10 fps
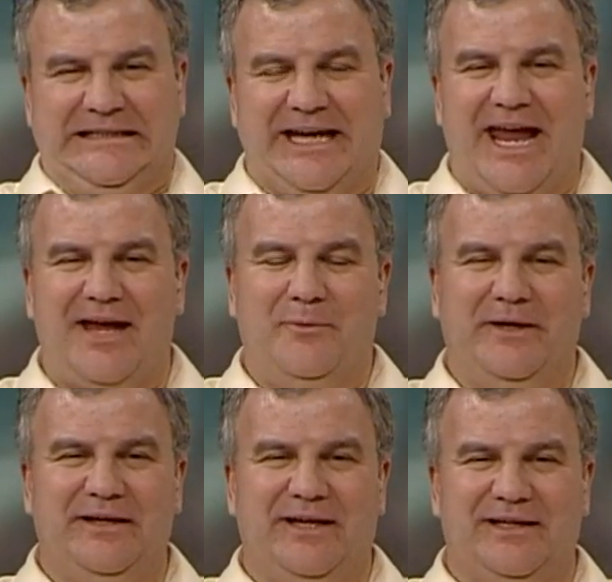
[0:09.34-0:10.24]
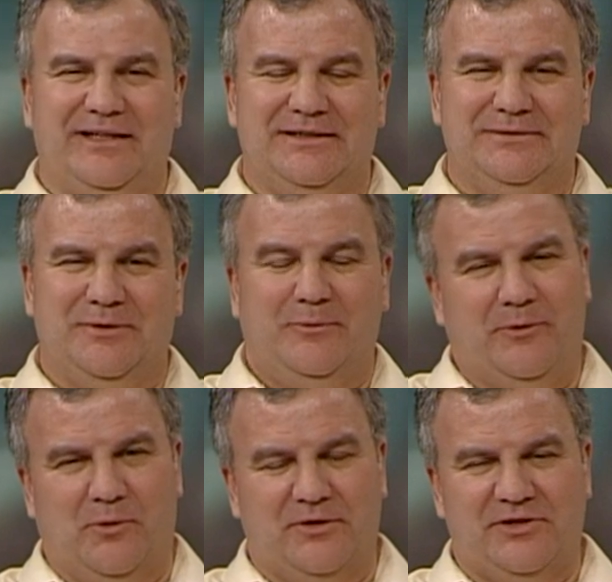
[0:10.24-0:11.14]
Hey, we
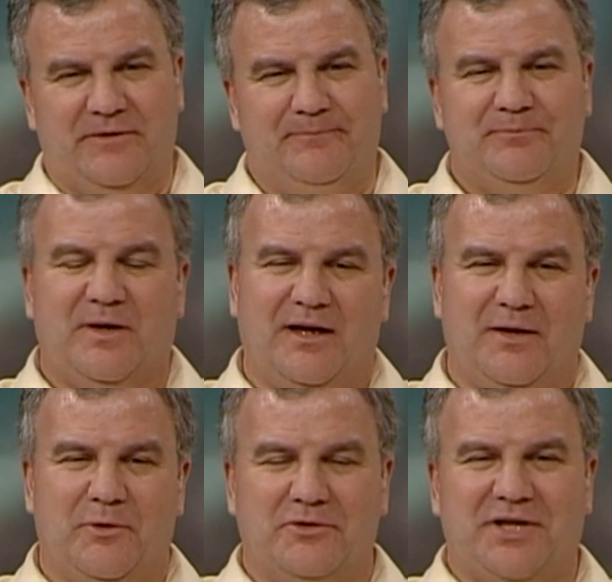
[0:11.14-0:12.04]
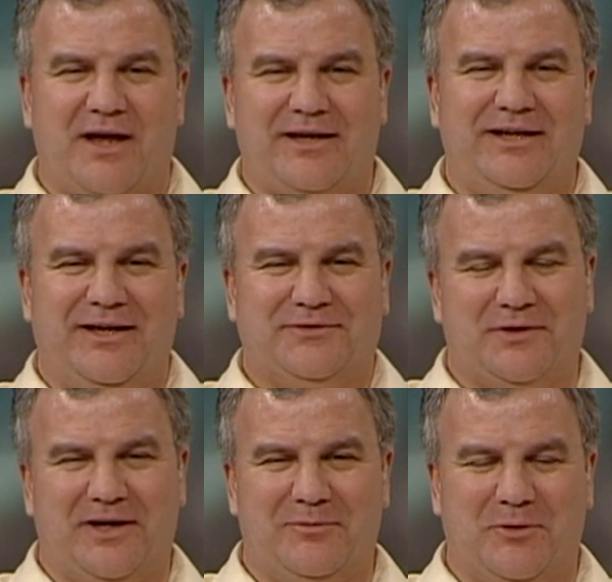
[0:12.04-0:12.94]
warned you. We were talking
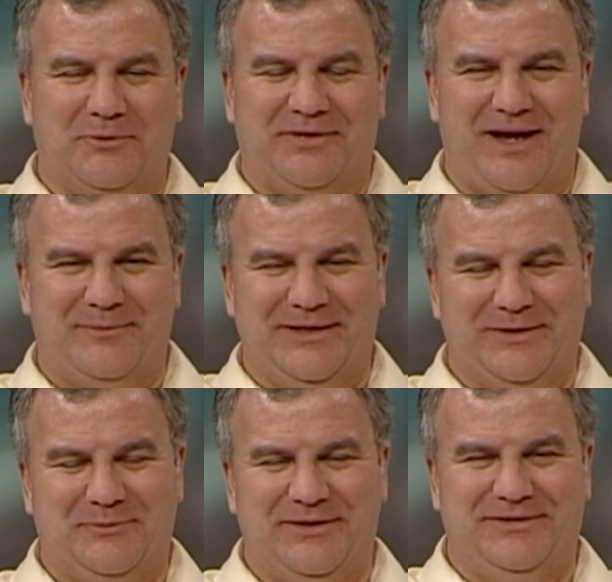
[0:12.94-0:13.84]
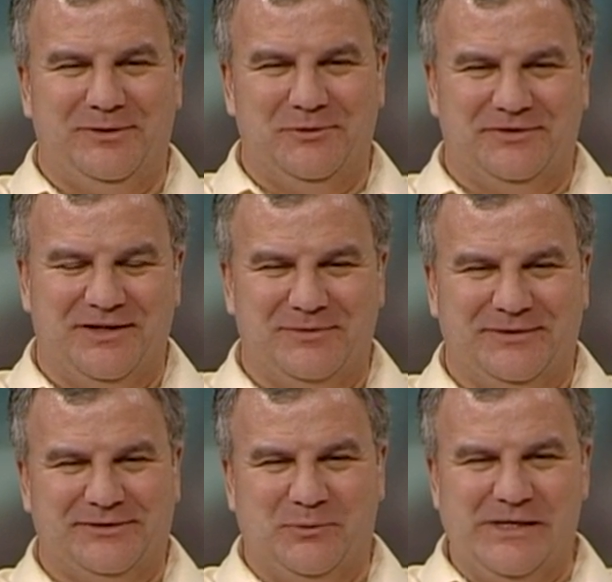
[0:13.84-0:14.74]
yesterday about what's happening at the PC Museum
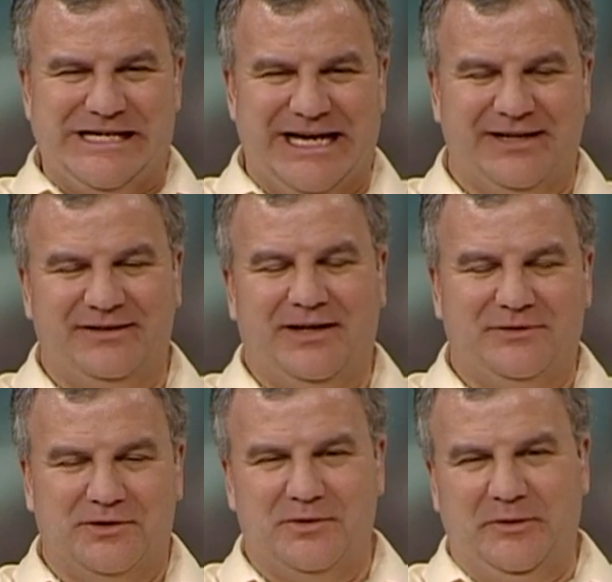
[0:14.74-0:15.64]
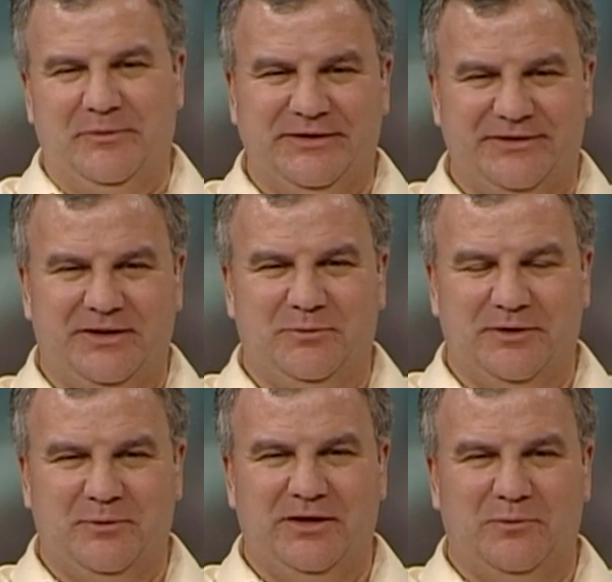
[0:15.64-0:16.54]
this weekend. Yeah, they're going to be busy,
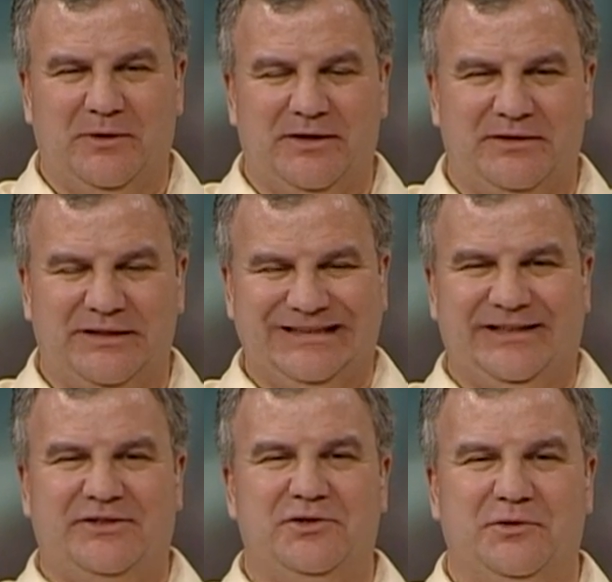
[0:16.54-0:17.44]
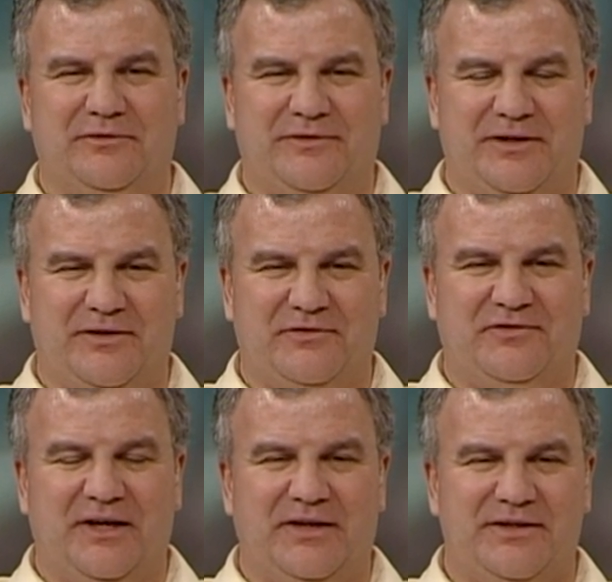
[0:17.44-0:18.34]
but we didn't want to neglect you of the
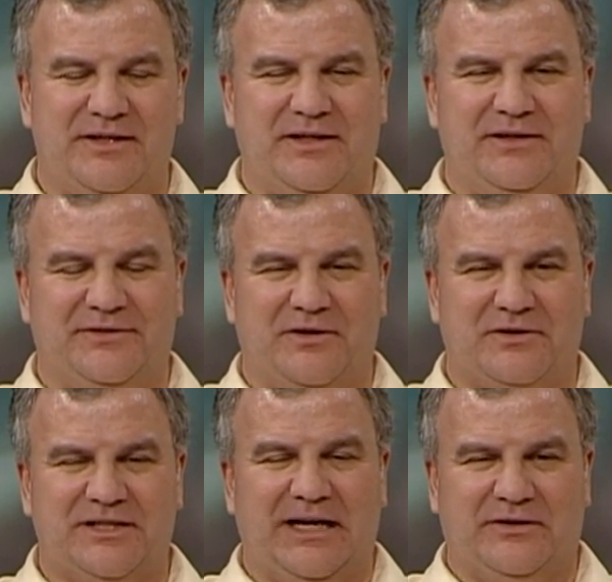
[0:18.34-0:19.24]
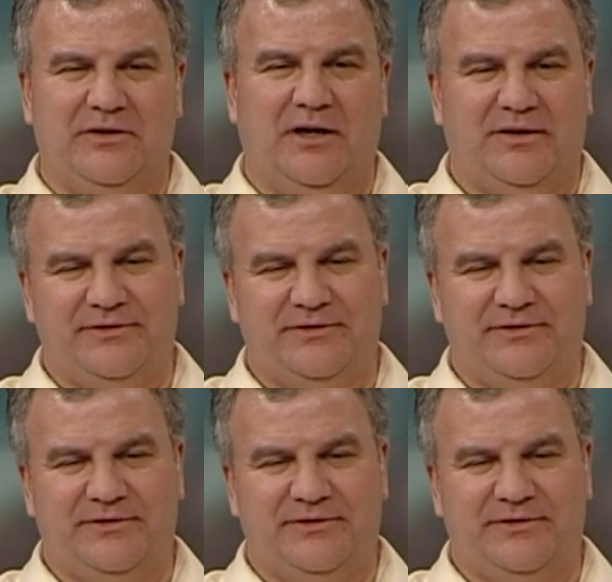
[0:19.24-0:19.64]
fun that is our Tech Talk.